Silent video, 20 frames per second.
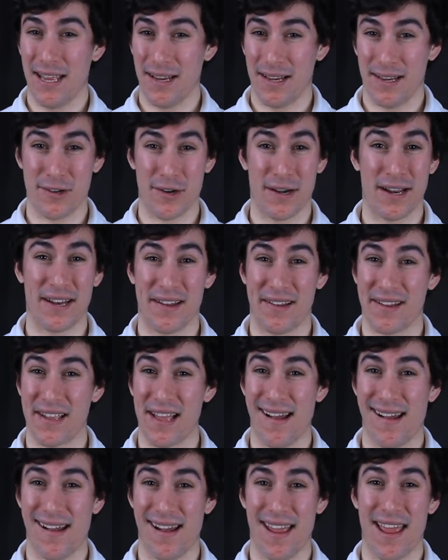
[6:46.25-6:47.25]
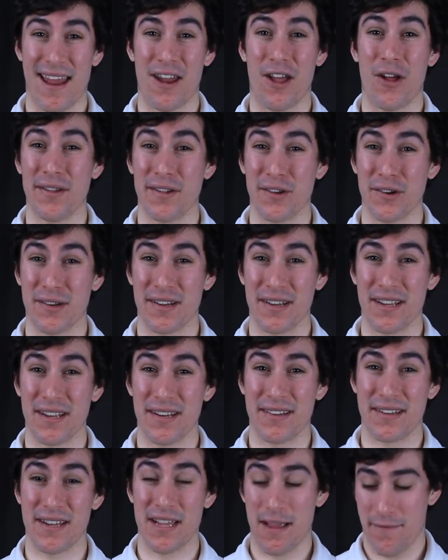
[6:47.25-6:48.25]
start a discussion, all sorts of
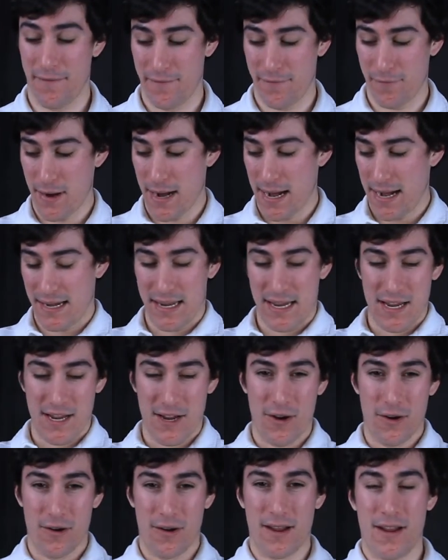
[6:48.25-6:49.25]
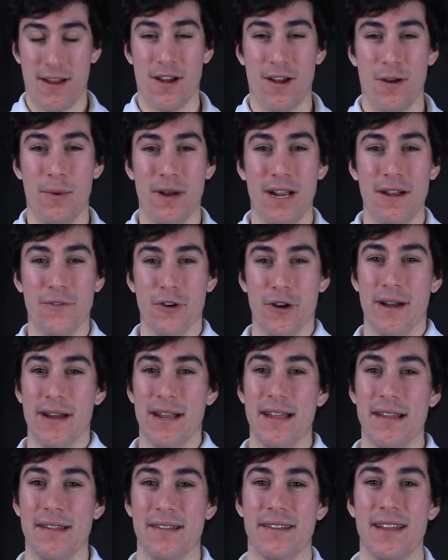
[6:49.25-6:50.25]
good stuff right here, whatever it
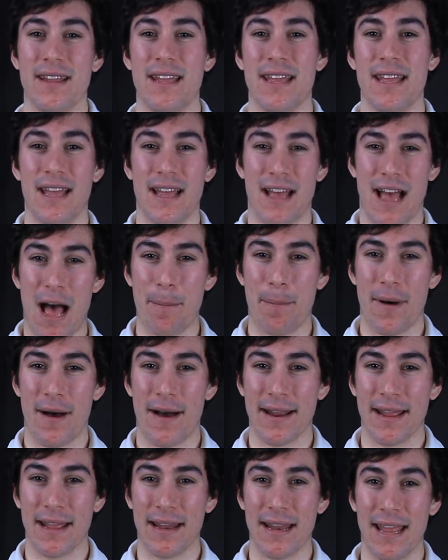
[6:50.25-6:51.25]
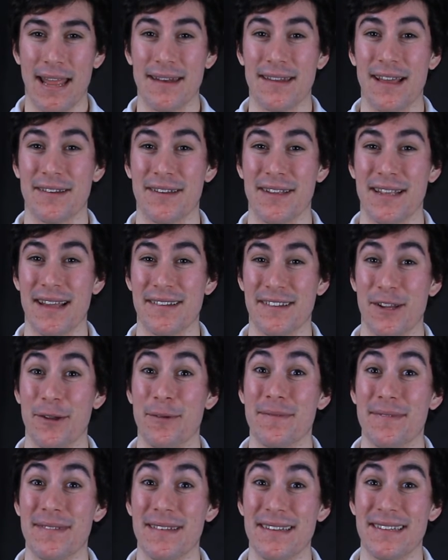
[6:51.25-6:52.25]
is. Hop on it and talk to you guys
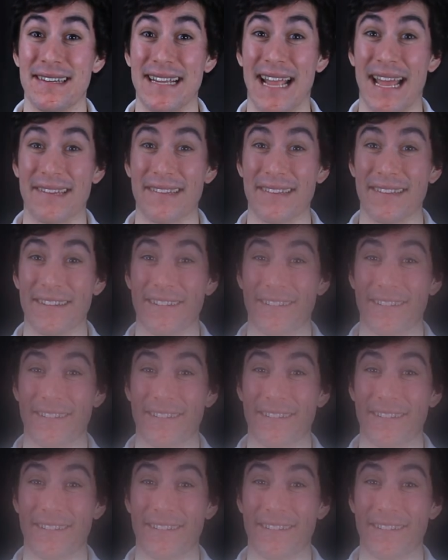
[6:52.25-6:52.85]
soon. See you guys.